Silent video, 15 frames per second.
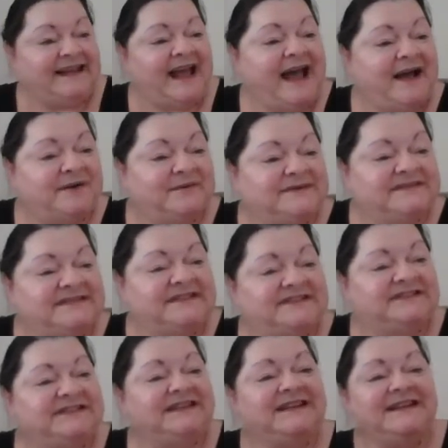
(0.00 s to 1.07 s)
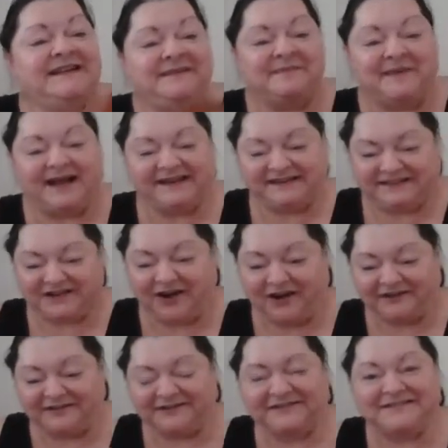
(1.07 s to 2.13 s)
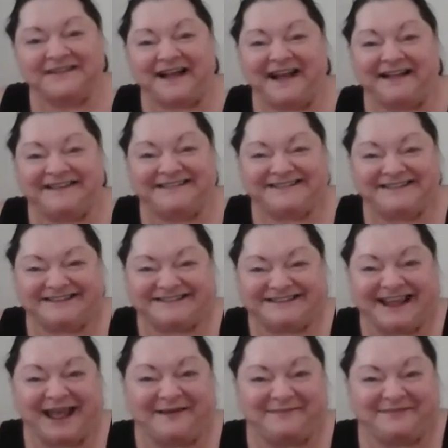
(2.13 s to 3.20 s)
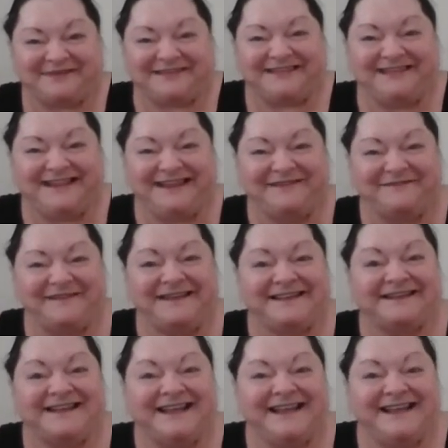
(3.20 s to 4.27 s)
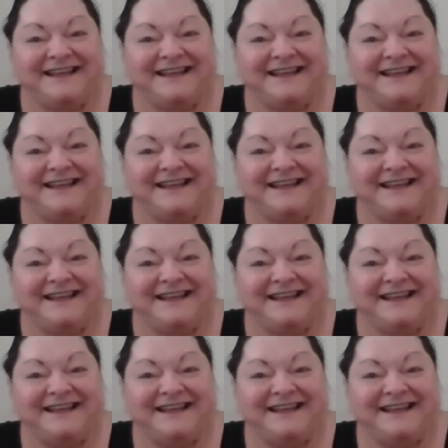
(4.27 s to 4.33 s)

acquisition. My daughter, I just can't believe it.